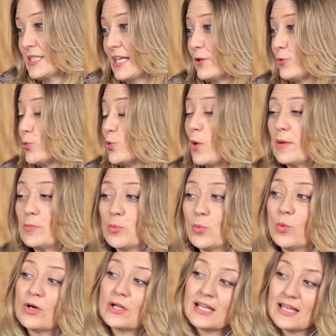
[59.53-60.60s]
because I grew up
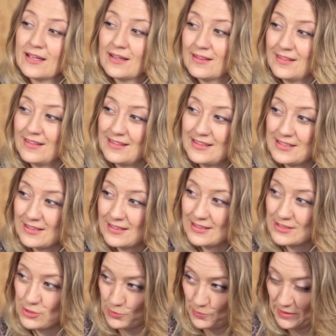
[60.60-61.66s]
working
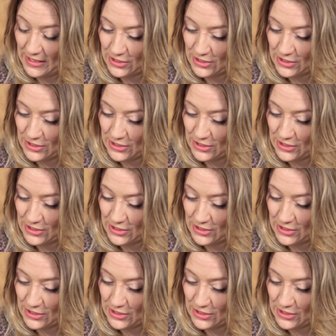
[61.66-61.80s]
in soup